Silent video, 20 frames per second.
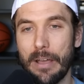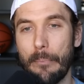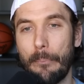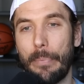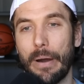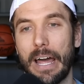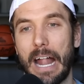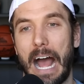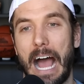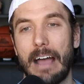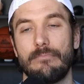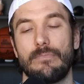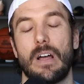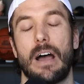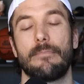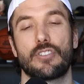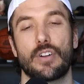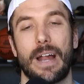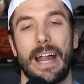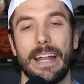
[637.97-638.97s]
But
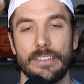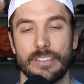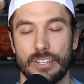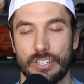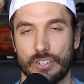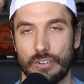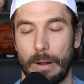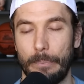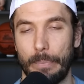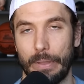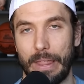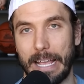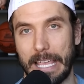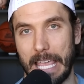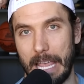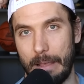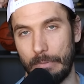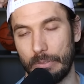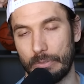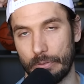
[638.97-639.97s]
I'm trying to just crumple that
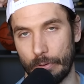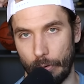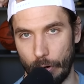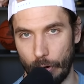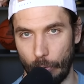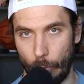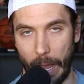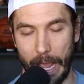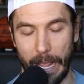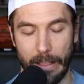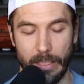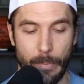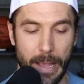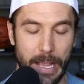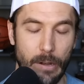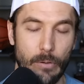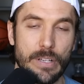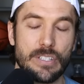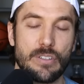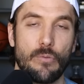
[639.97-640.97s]
game and throw it away. And the
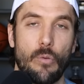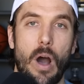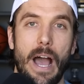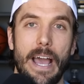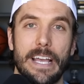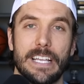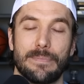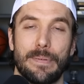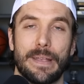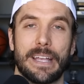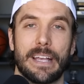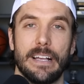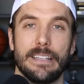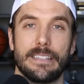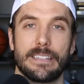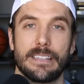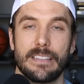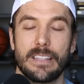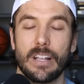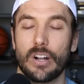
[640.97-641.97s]
main reason why is
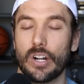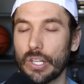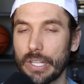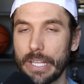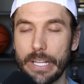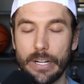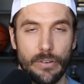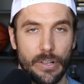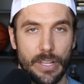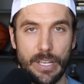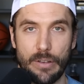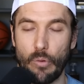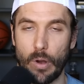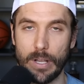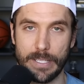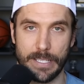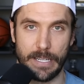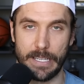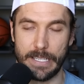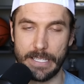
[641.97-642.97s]
because there literally
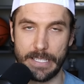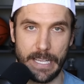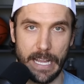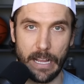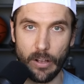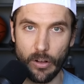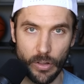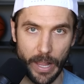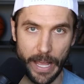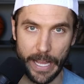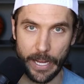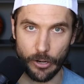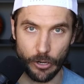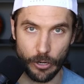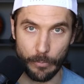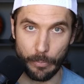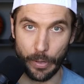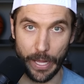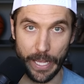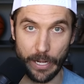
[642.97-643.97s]
wasn't a single Laker
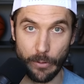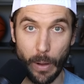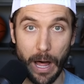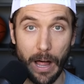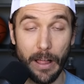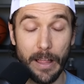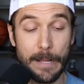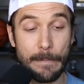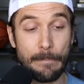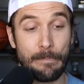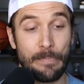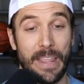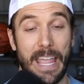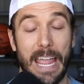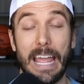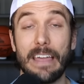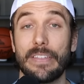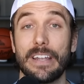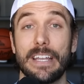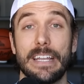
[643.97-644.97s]
who played well.
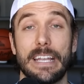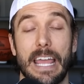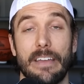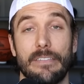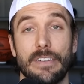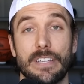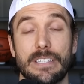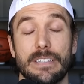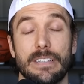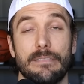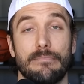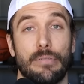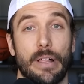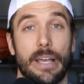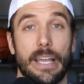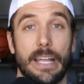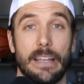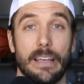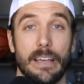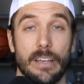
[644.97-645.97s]
Anthony Davis
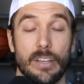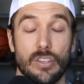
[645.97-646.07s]
played,